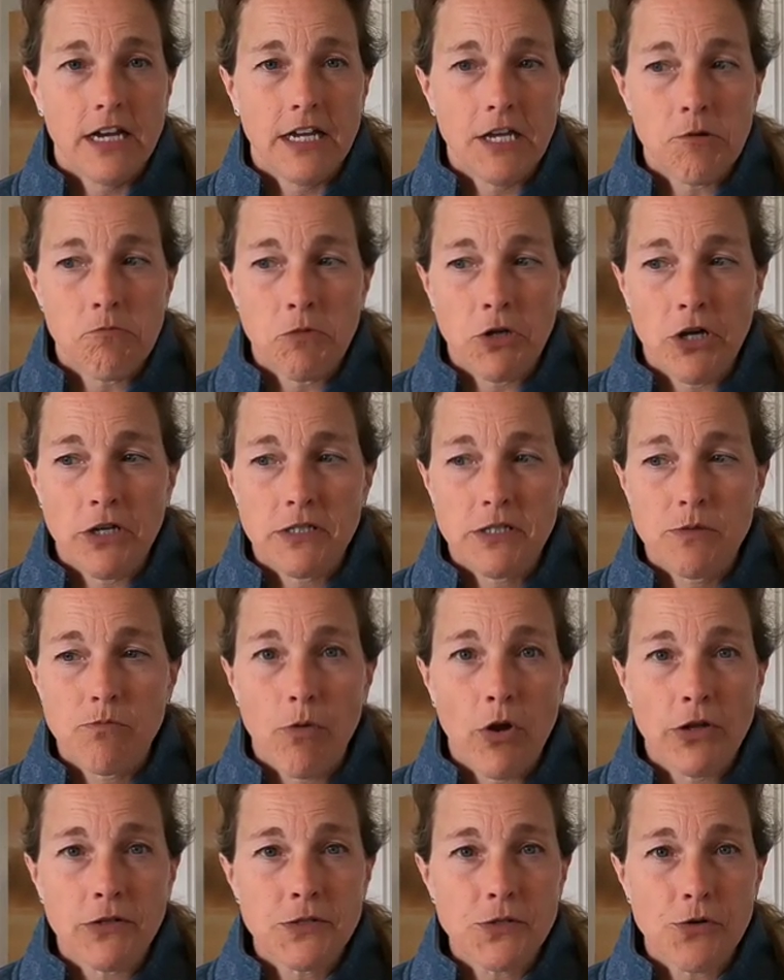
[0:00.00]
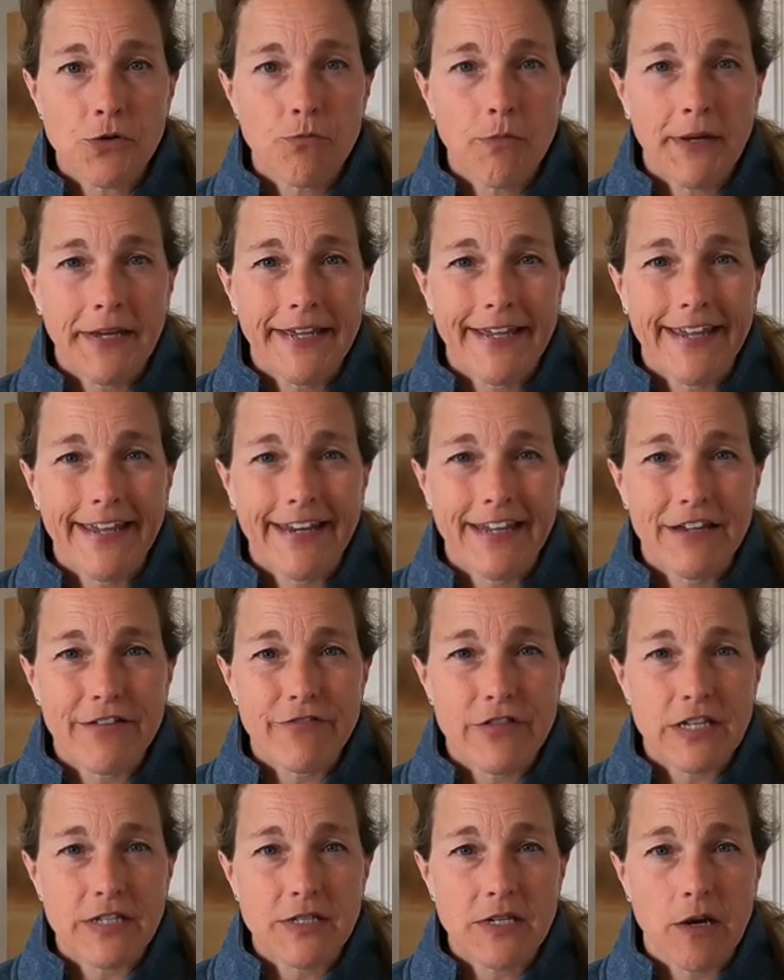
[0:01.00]
I am not sponsored by any
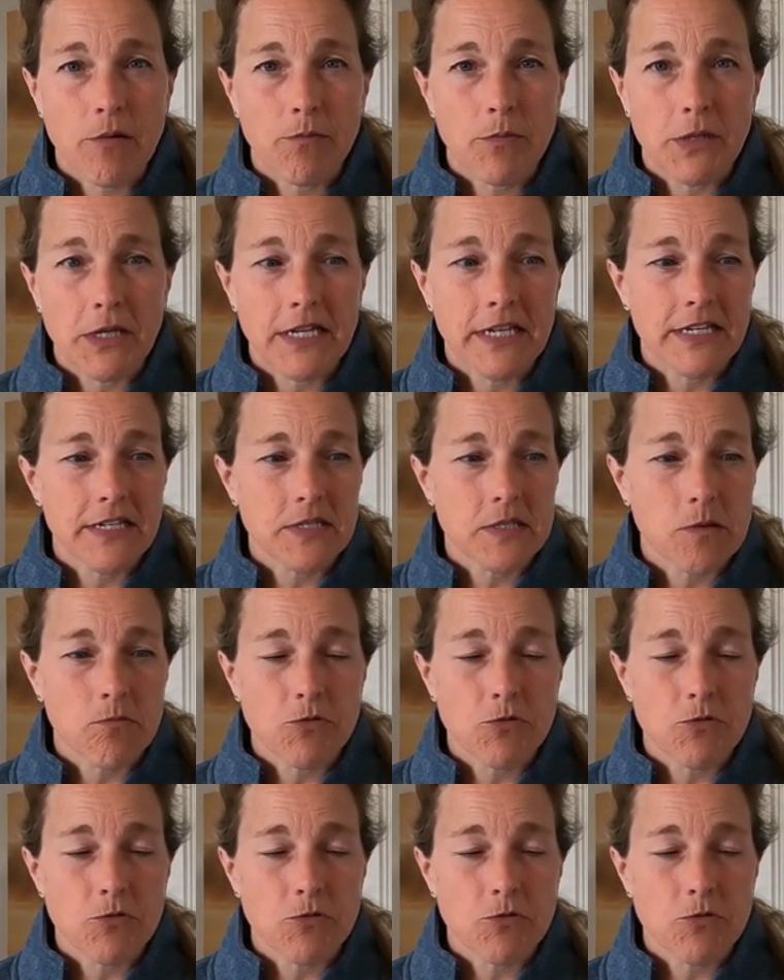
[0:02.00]
of these companies.